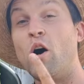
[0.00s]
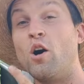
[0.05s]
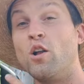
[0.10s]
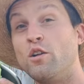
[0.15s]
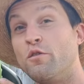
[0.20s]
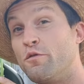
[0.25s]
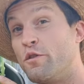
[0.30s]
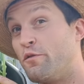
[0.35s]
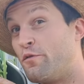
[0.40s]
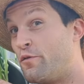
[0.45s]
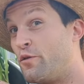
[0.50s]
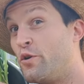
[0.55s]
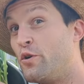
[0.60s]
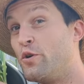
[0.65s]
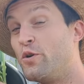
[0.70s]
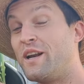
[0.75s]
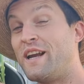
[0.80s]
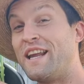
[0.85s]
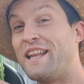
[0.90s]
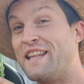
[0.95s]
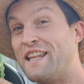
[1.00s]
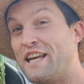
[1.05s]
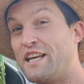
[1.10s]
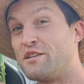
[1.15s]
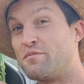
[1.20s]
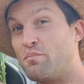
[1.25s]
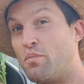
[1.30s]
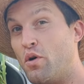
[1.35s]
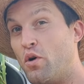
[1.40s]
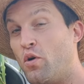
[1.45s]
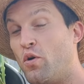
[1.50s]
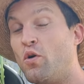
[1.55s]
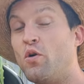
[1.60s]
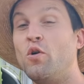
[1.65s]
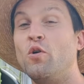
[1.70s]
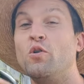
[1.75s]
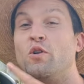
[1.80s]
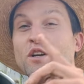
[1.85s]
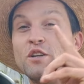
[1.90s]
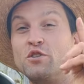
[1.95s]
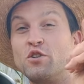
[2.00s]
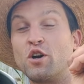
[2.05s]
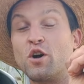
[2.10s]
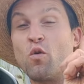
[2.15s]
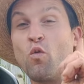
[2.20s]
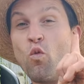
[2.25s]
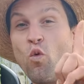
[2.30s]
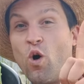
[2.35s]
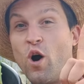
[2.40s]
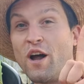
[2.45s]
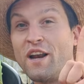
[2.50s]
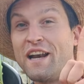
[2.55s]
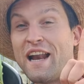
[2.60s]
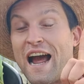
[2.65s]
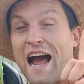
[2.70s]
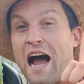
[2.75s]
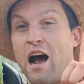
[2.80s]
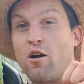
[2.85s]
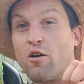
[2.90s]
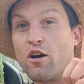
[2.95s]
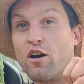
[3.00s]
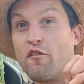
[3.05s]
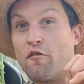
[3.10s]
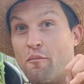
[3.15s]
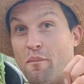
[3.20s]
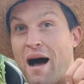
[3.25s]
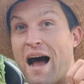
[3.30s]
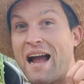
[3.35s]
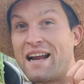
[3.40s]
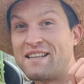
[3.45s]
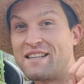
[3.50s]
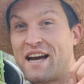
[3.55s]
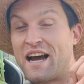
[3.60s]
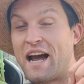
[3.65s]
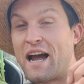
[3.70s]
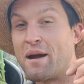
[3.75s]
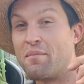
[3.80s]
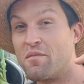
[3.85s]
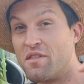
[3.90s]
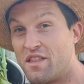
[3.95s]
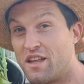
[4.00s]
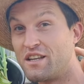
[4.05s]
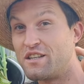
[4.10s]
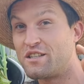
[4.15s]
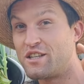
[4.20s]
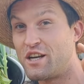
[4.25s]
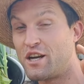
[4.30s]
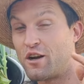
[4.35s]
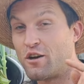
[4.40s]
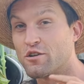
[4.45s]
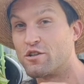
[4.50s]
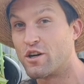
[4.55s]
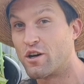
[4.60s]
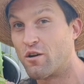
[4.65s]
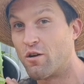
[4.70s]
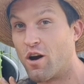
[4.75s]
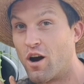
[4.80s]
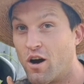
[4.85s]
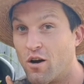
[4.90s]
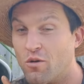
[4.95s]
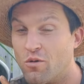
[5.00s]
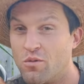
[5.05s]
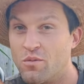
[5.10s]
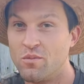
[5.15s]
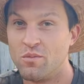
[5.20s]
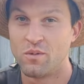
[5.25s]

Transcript: All of the food in this bowl only took one hour of my time this year to grow.